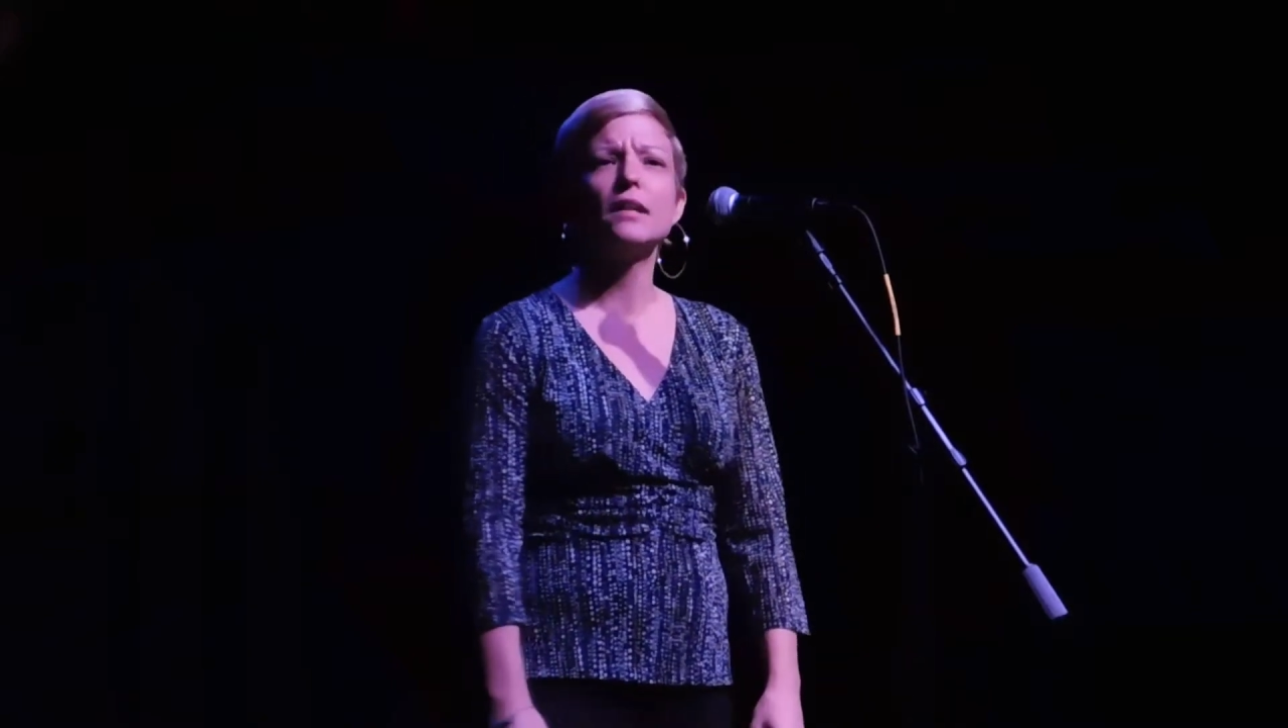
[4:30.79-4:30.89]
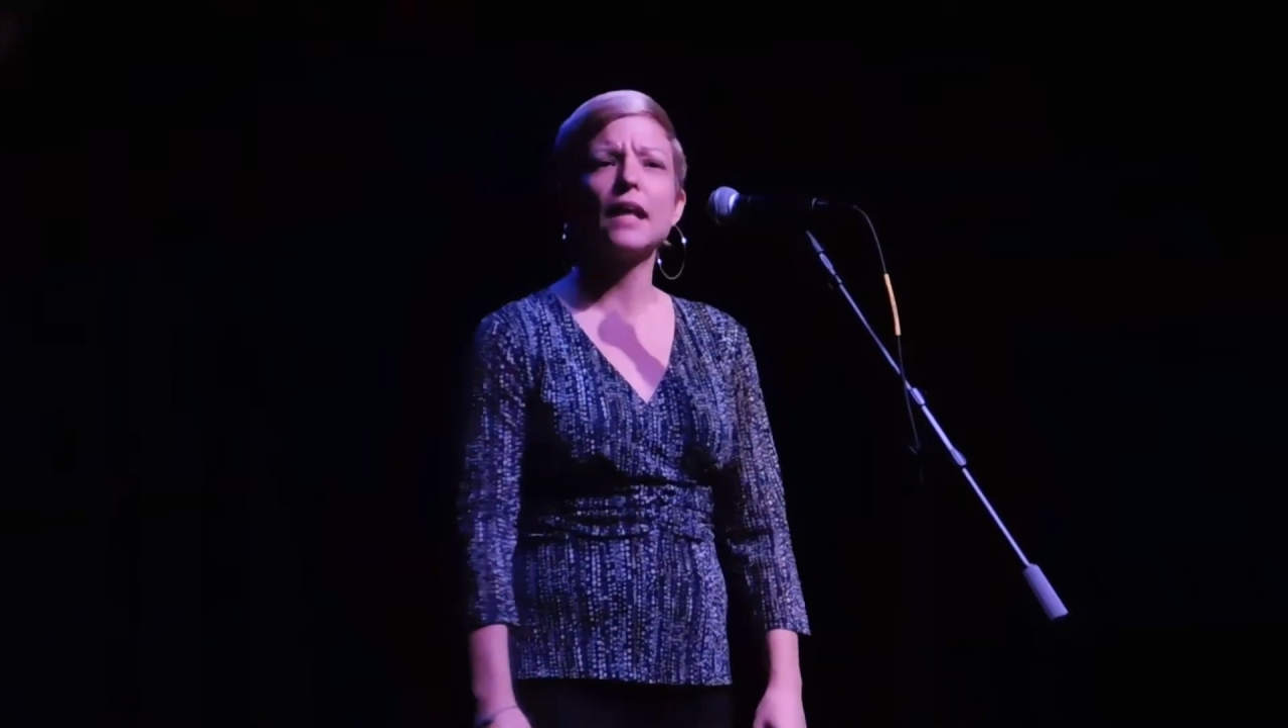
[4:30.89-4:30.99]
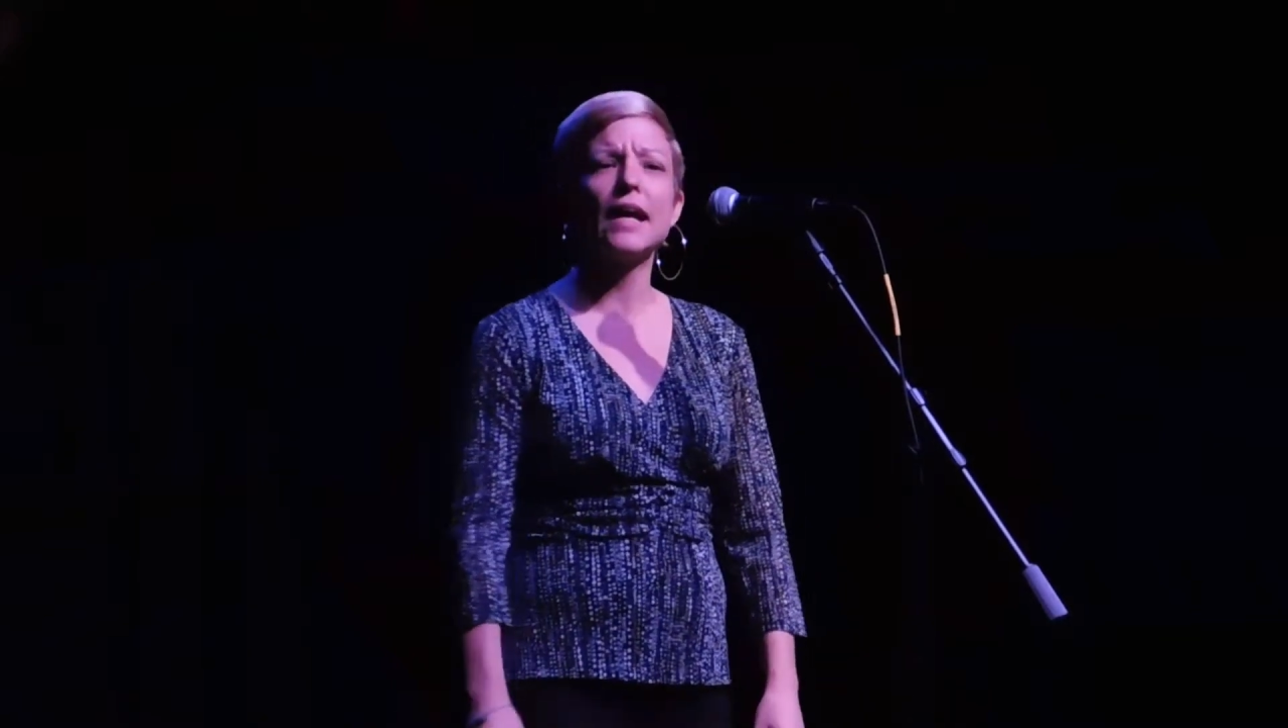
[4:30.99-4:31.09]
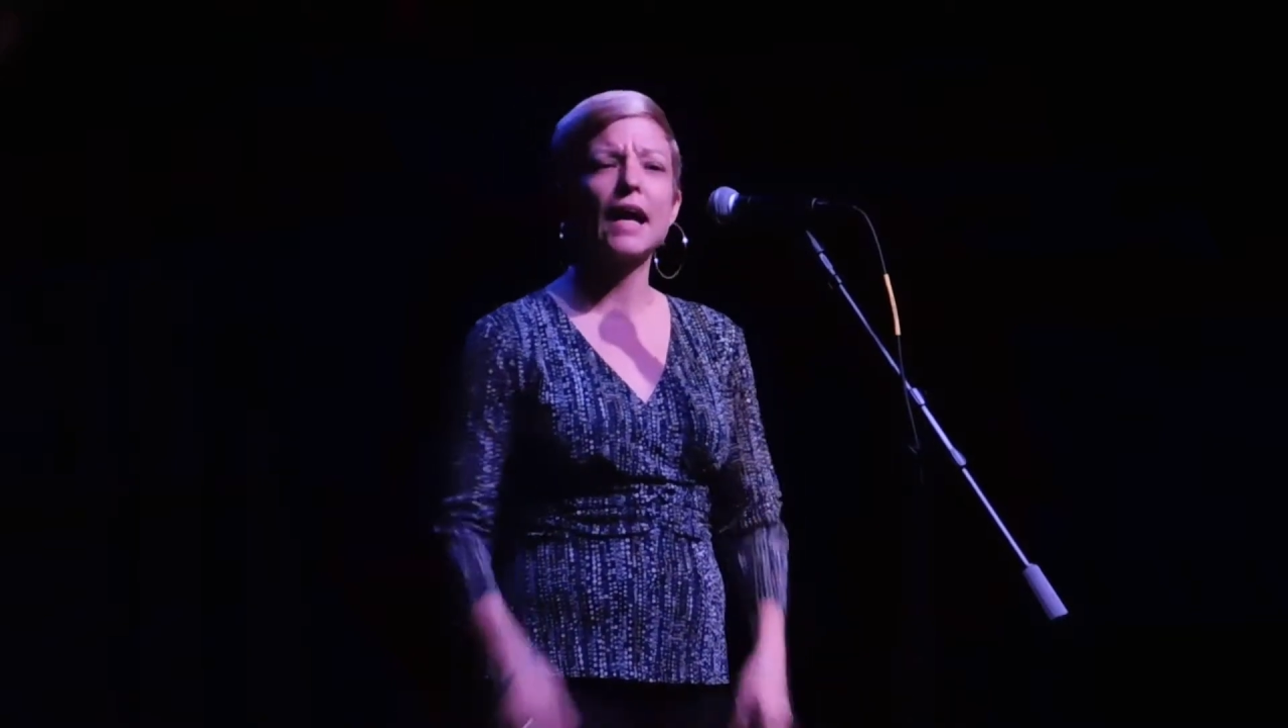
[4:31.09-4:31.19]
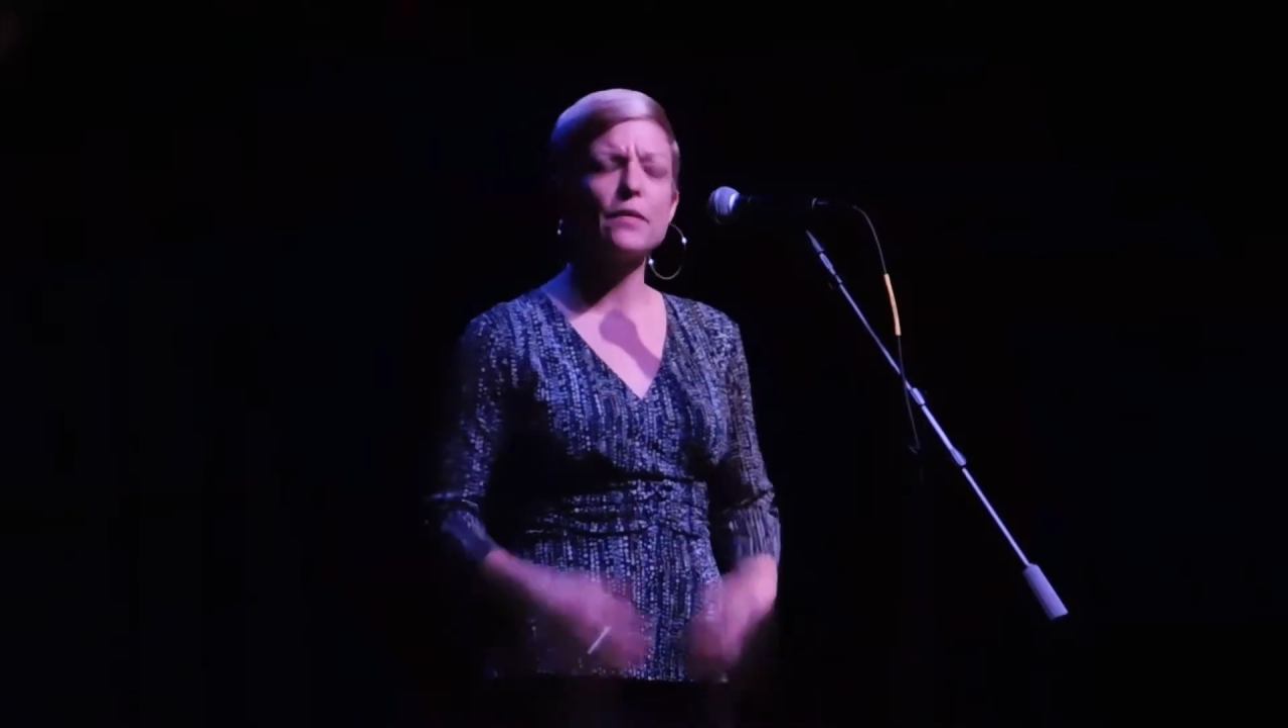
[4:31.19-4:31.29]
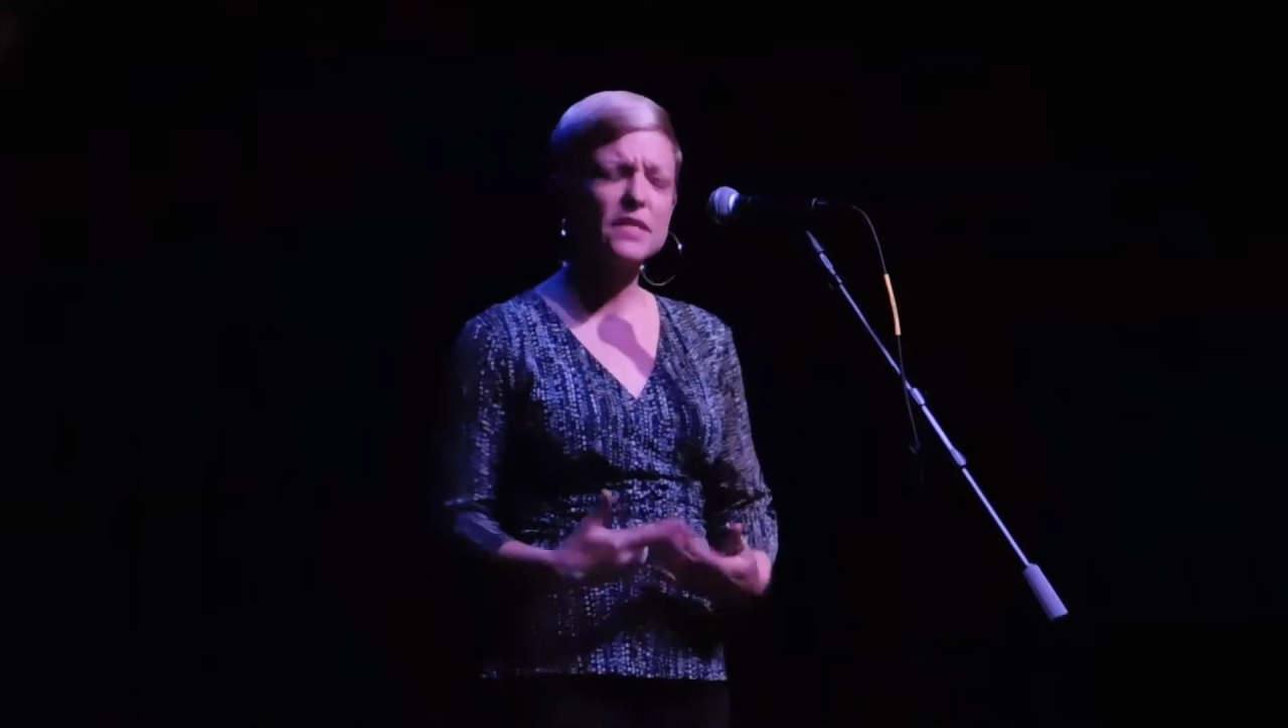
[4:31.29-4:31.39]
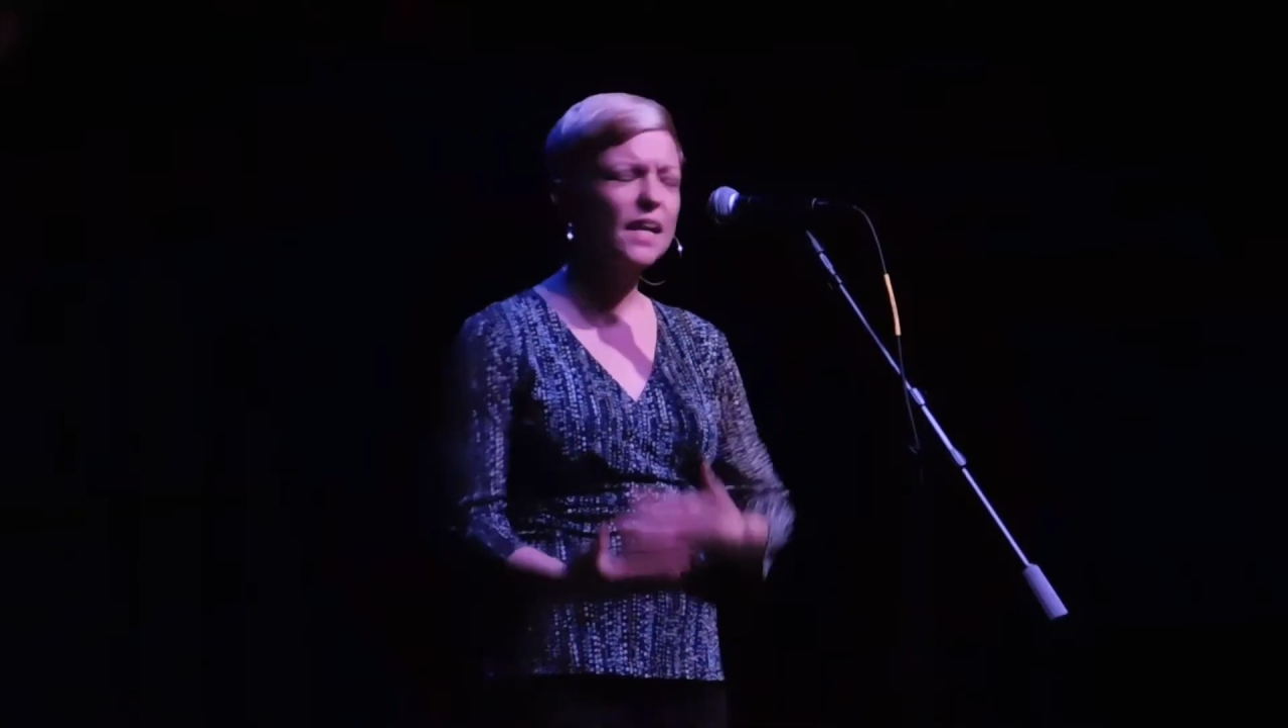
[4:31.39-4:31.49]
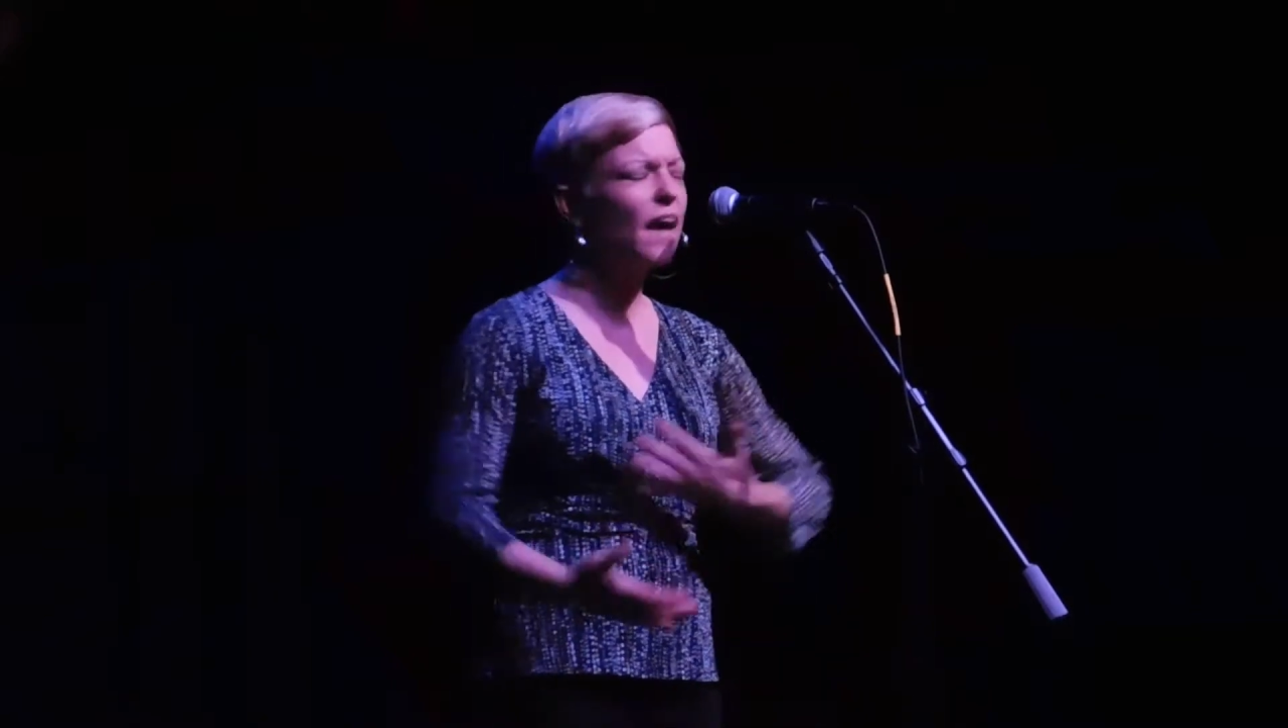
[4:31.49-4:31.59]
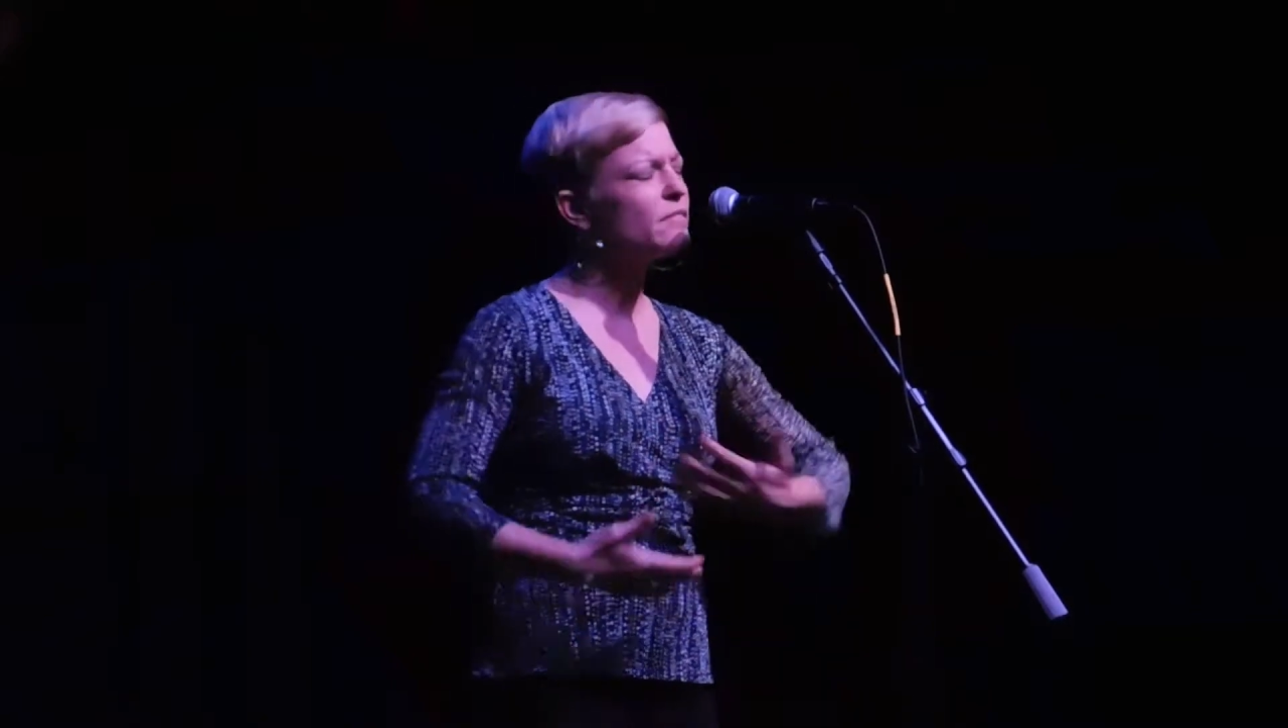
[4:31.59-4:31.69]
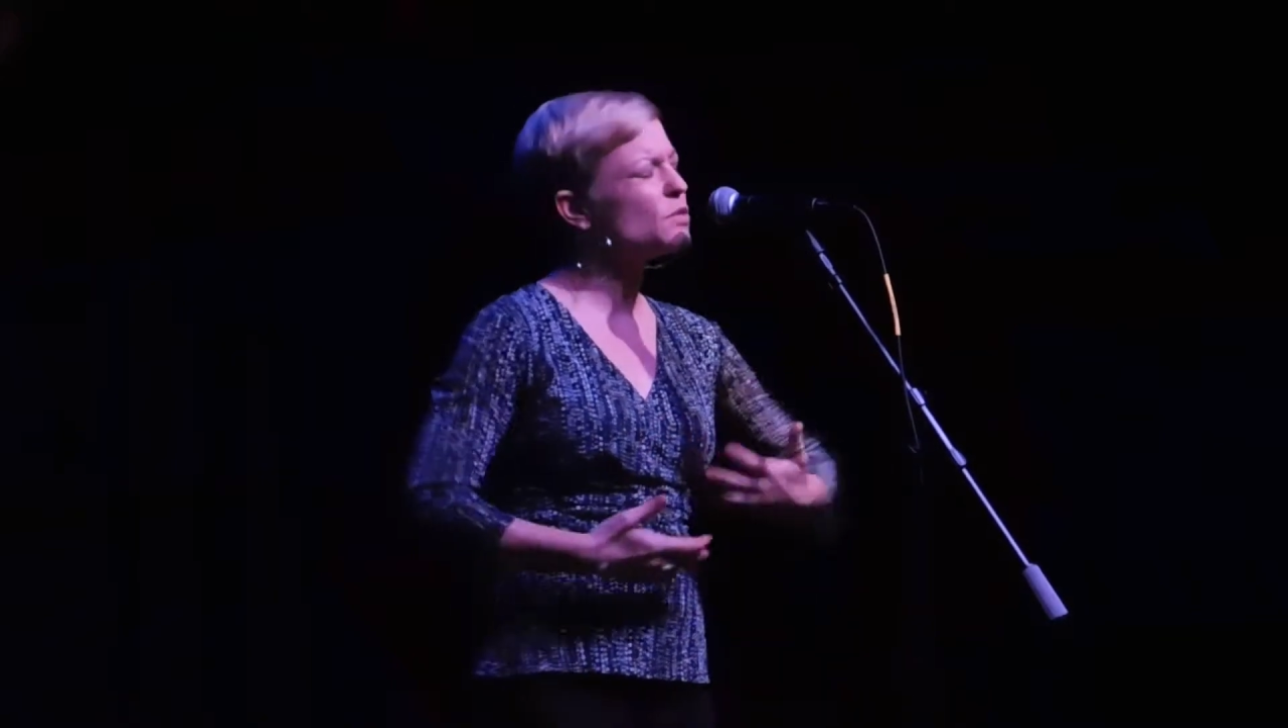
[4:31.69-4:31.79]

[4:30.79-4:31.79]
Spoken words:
Like, I was going to have to